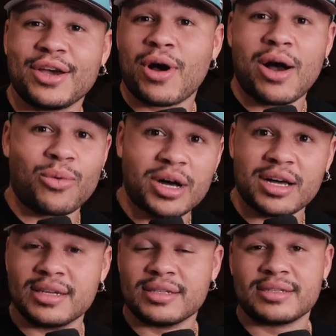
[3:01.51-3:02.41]
here I
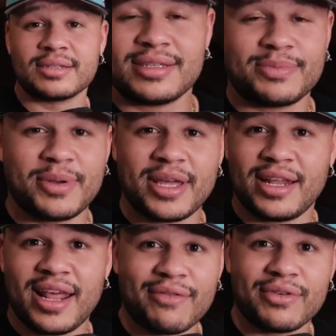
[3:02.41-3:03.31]
was
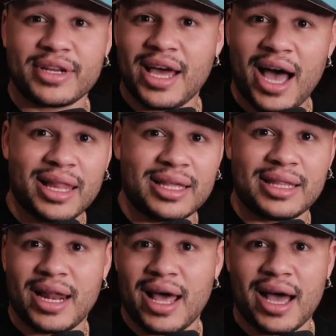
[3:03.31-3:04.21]
spending every dollar
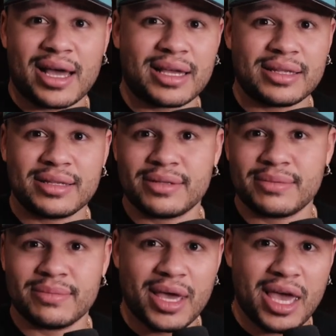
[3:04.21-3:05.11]
that I
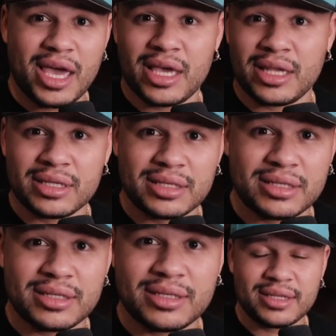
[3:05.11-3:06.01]
made.
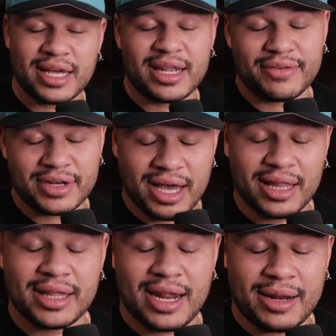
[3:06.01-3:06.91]
Not every
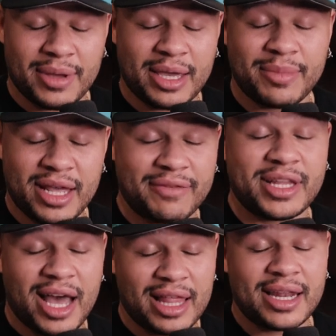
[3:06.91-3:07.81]
dollar that I made, but every
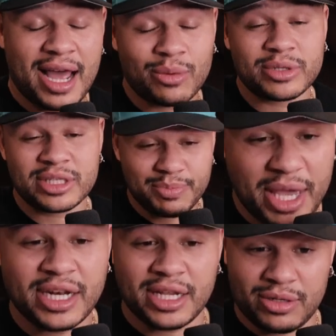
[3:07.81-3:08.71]
dollar that I was
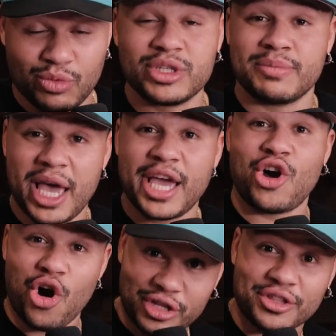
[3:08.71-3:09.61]
spending was made
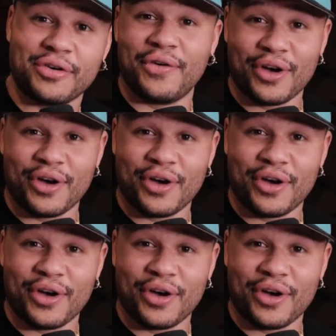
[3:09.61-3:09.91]
on the